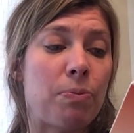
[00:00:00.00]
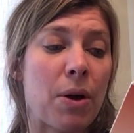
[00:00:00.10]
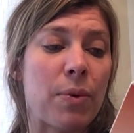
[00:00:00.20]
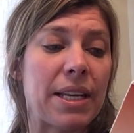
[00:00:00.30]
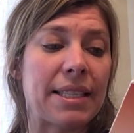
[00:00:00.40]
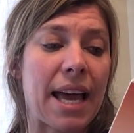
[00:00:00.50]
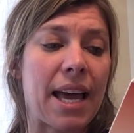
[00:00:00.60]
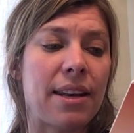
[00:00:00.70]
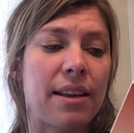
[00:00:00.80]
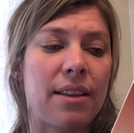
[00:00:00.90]
but we
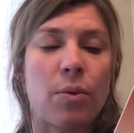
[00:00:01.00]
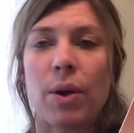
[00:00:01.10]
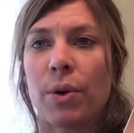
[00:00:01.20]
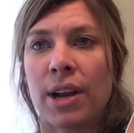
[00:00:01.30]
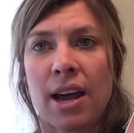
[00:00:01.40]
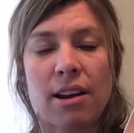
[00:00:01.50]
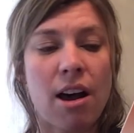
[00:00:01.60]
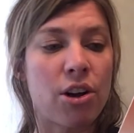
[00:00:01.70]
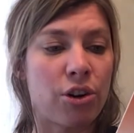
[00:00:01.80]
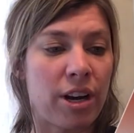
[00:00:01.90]
said that we were not
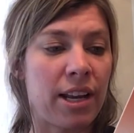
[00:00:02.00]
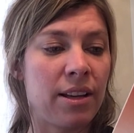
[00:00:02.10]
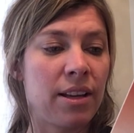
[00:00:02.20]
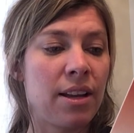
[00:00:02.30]
hungry.